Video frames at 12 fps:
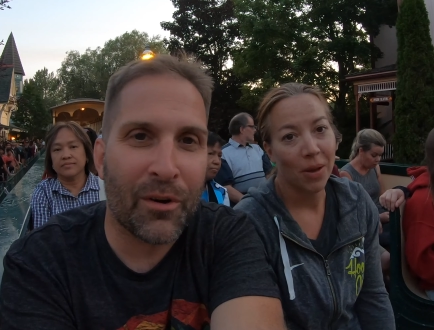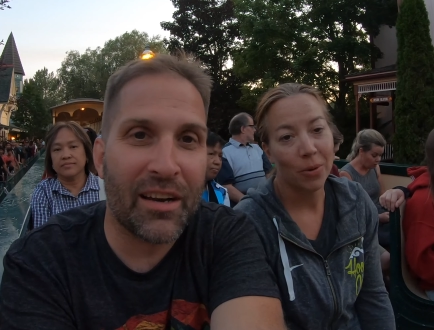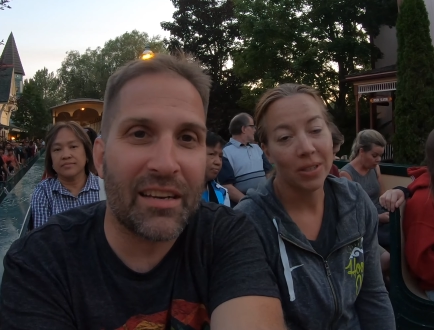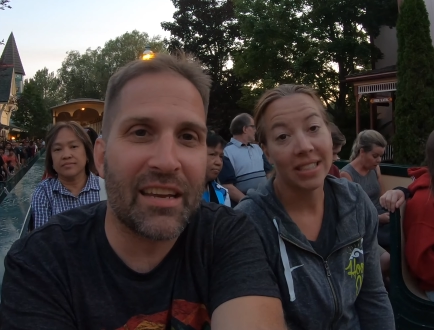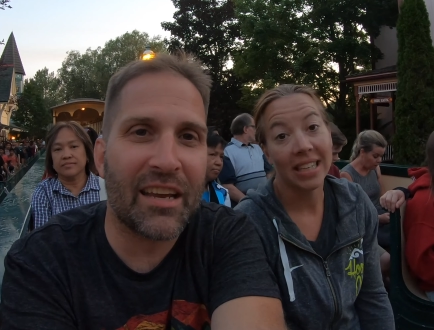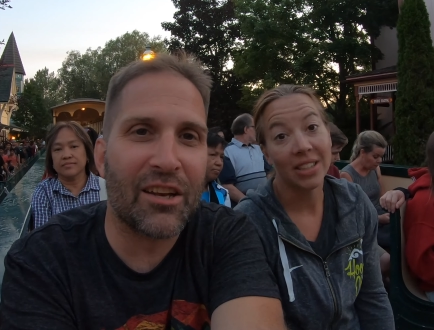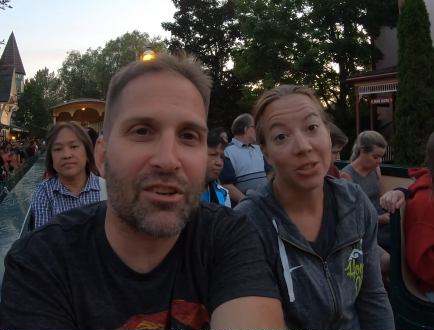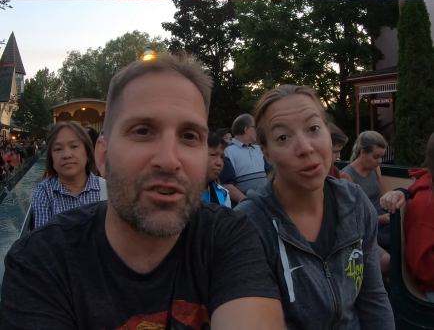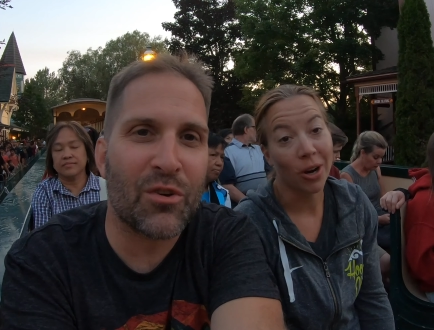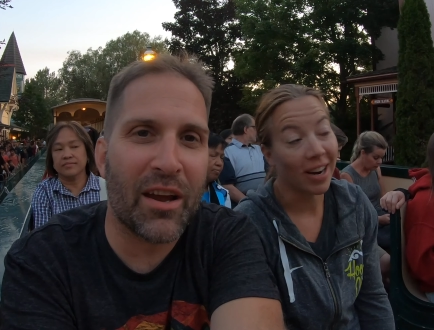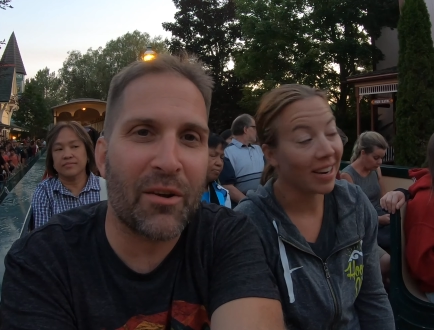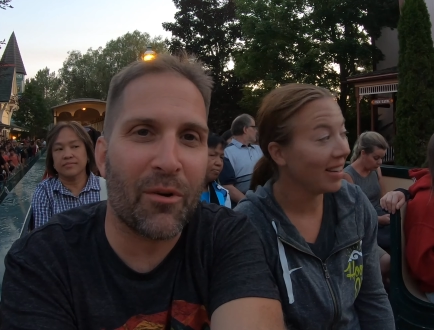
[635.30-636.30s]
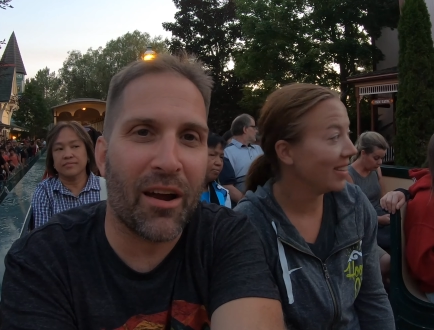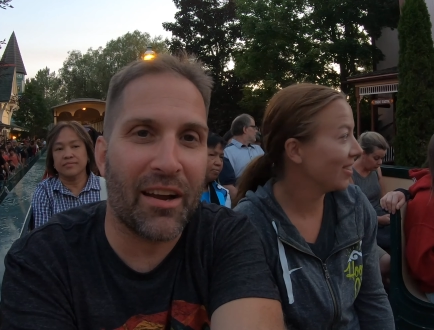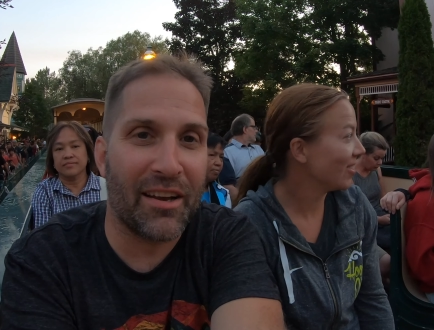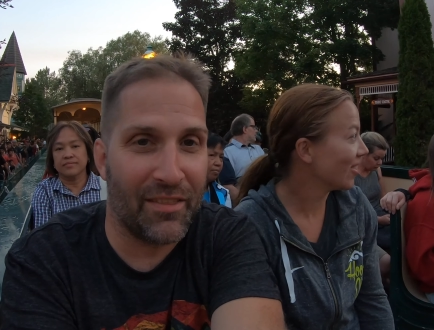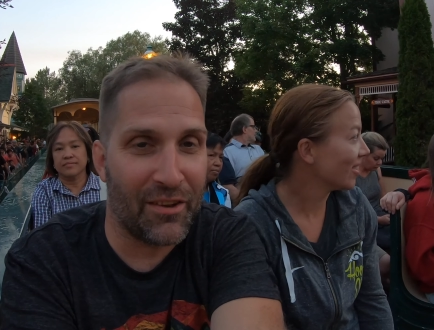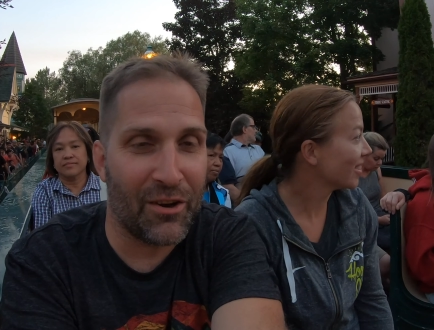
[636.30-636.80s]
Speaker 1: We're going to take a train
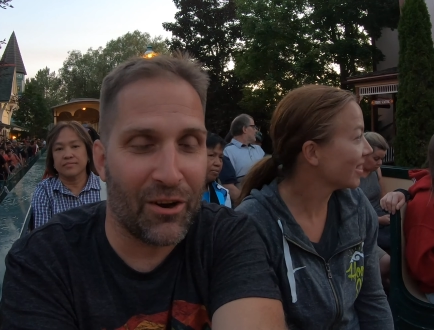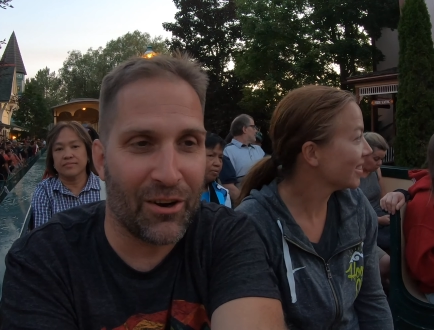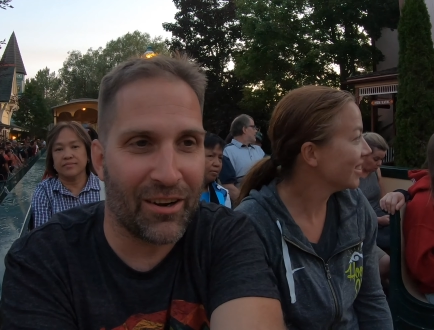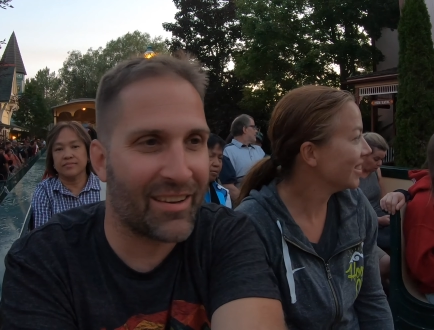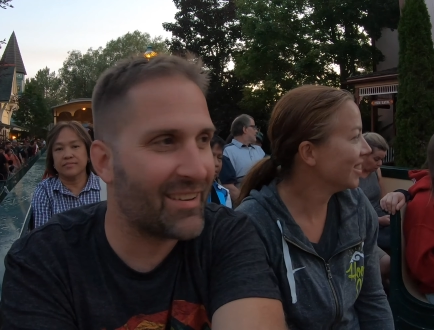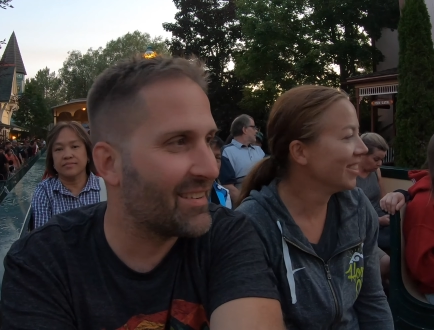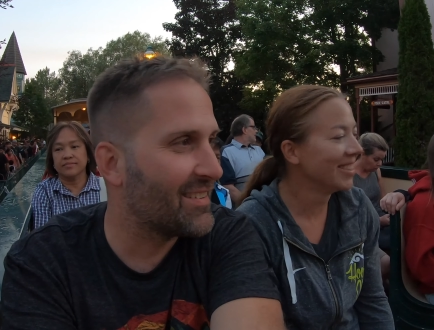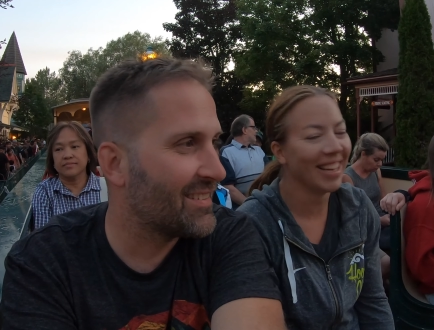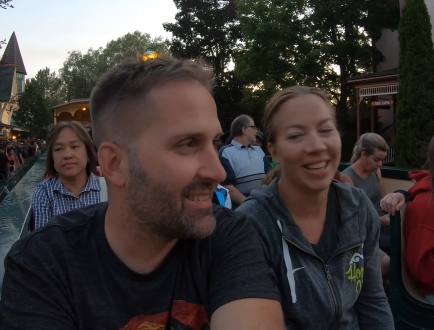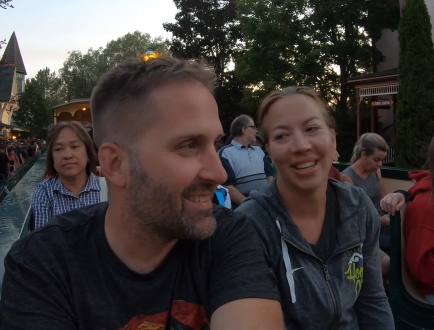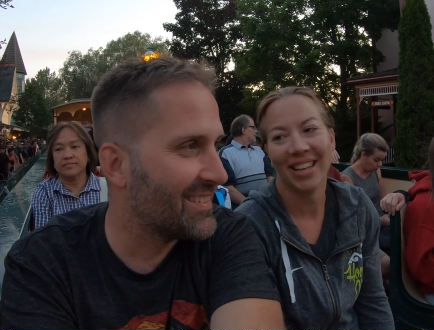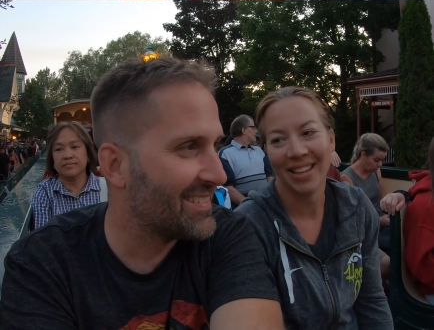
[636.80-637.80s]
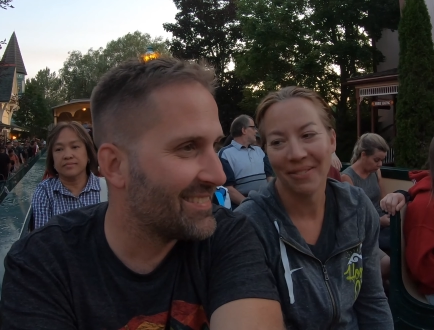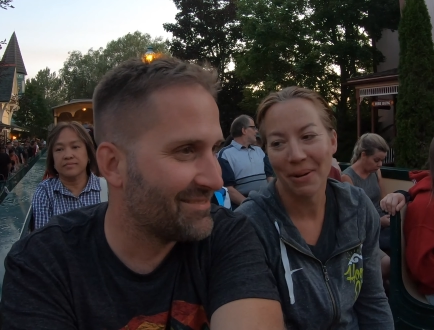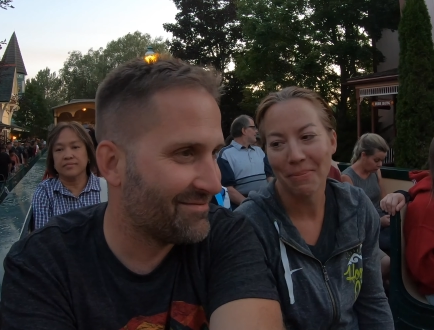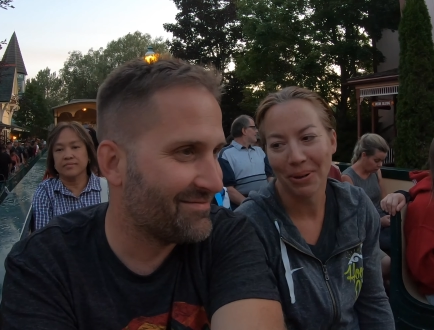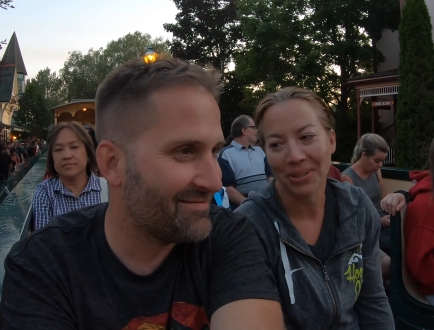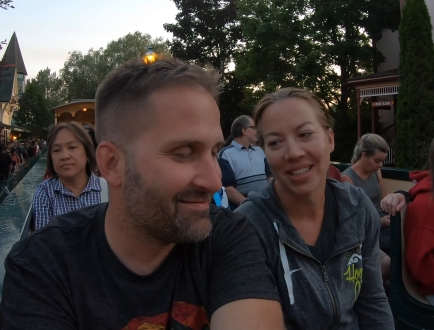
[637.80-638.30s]
ride in the dark. And then
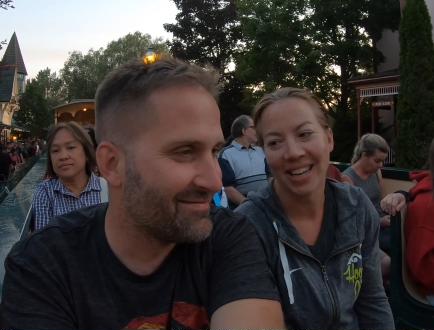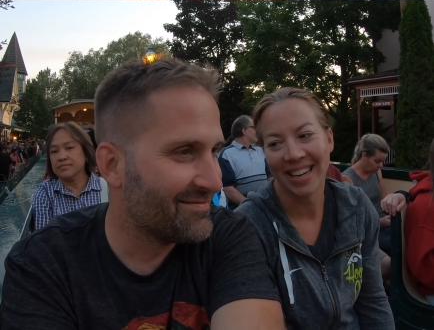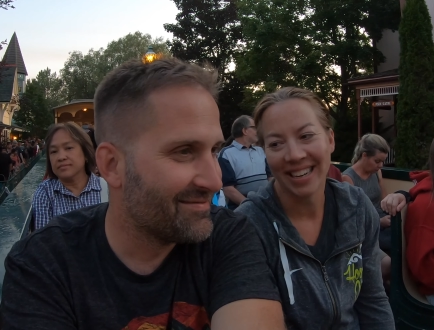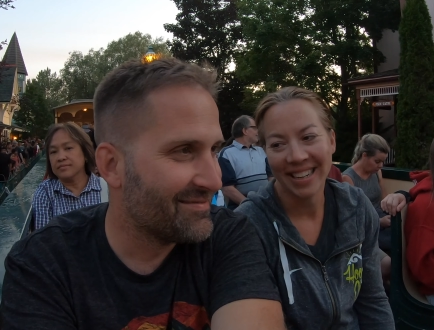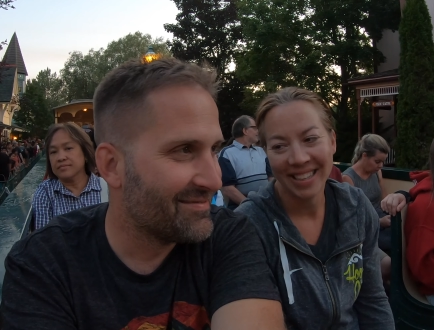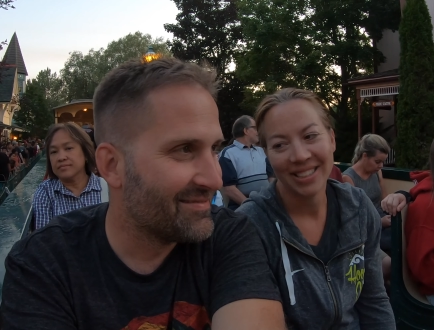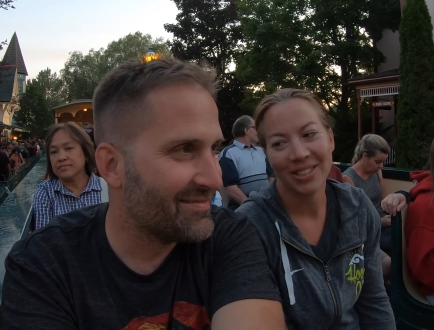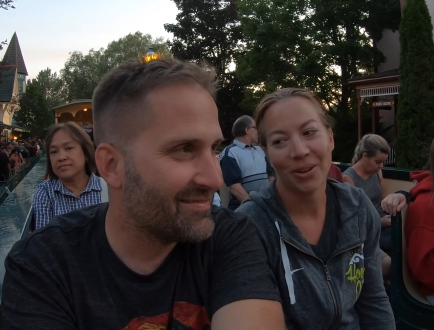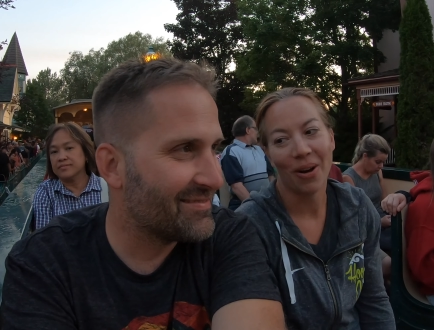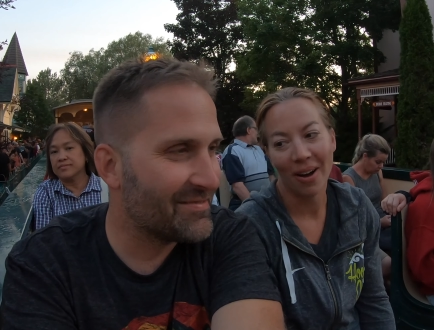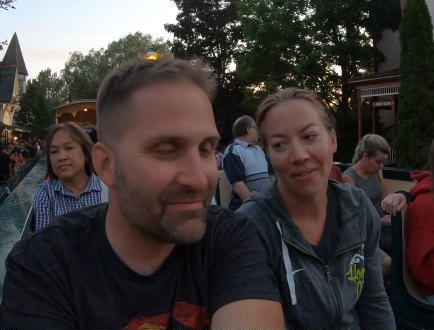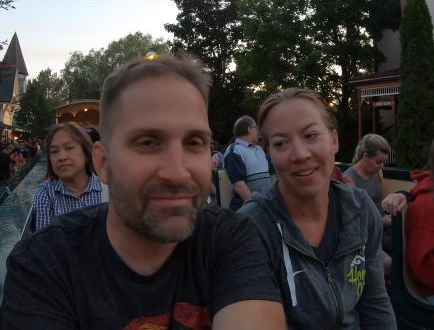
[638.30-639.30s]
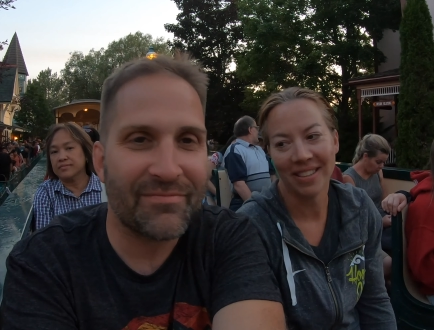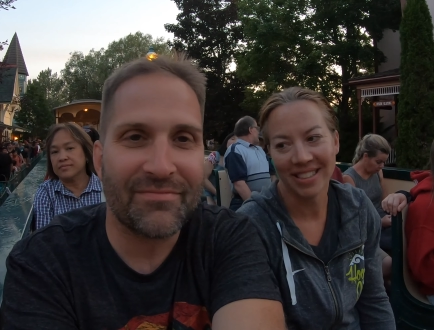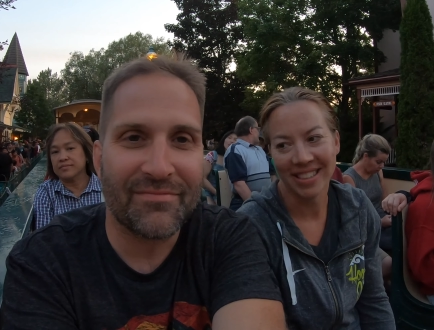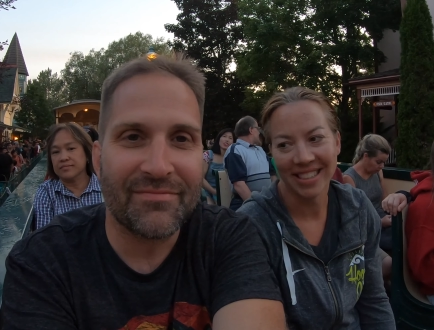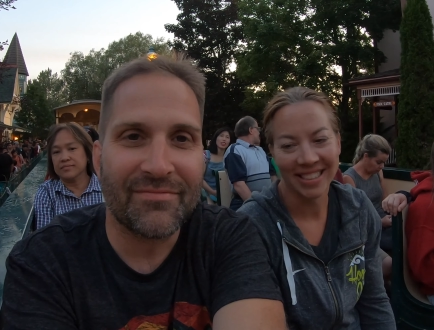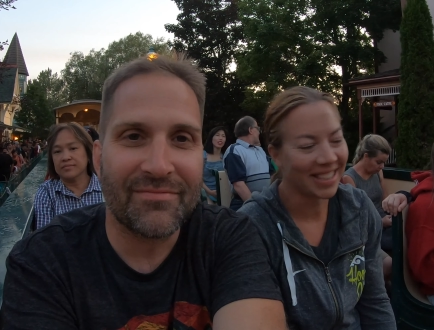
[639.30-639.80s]
we both said it, so
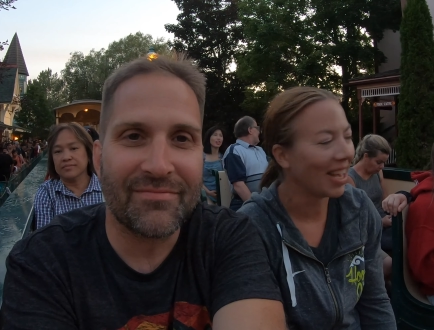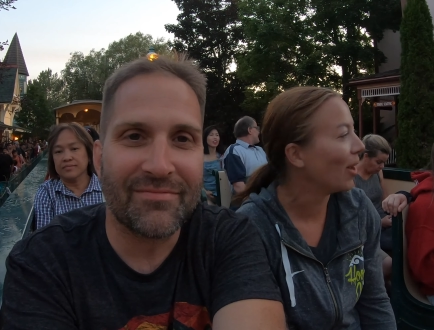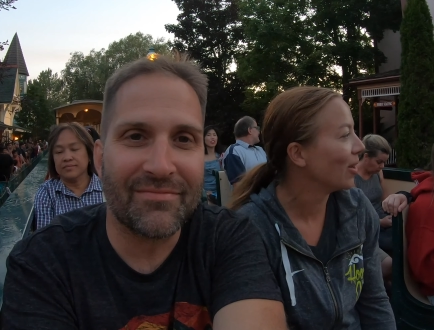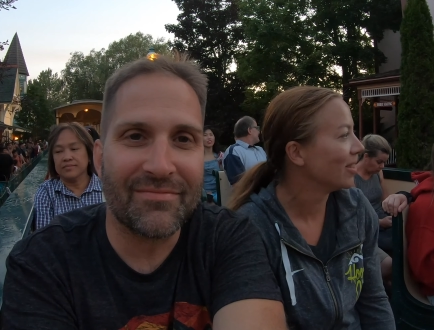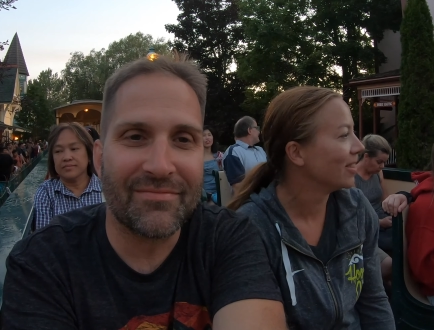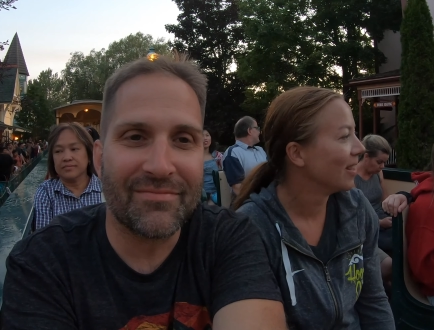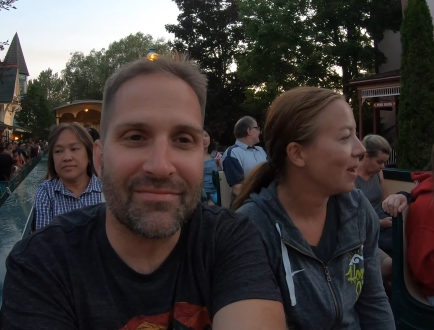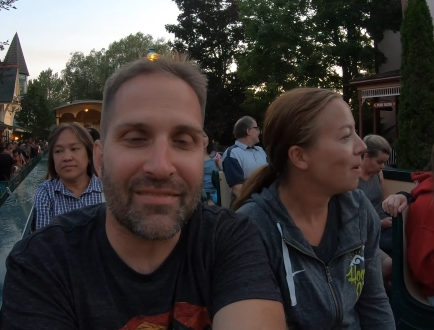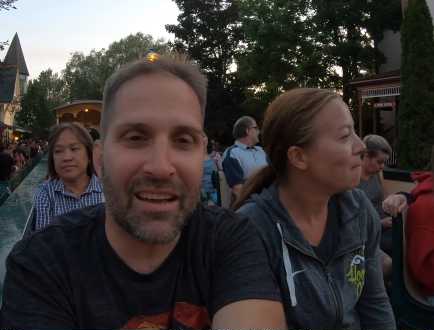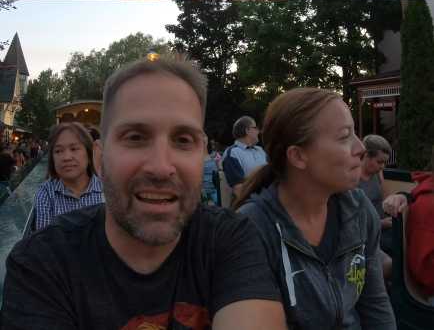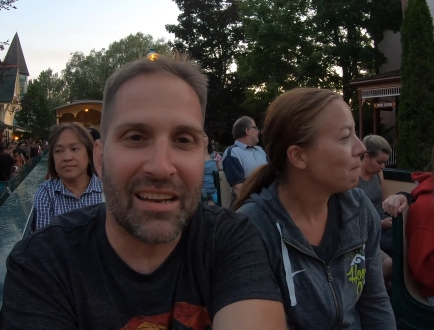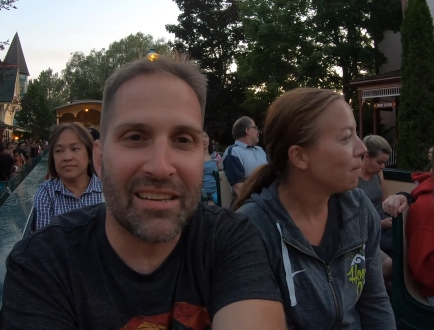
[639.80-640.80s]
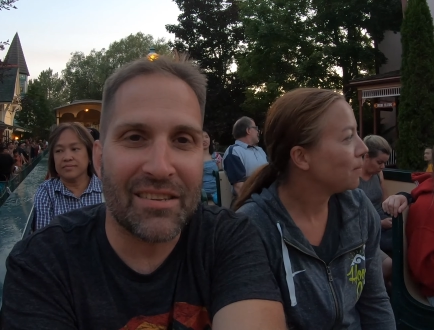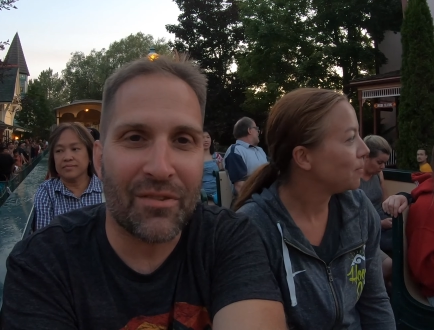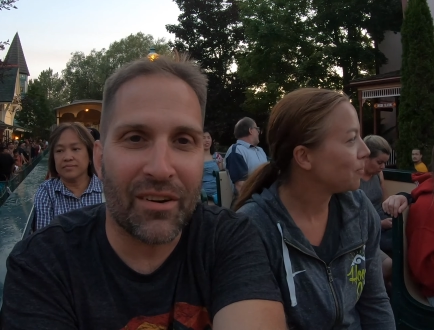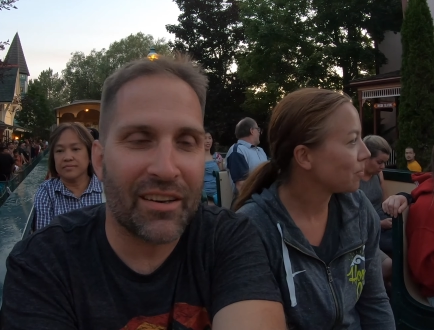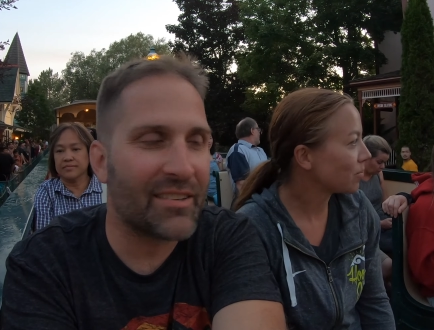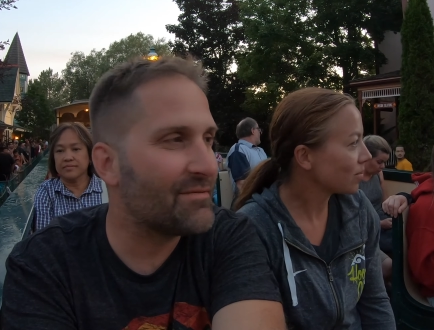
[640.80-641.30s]
obviously it's
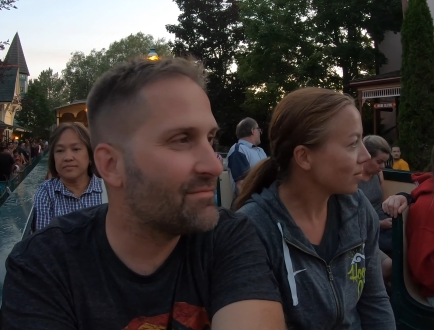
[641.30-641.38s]
not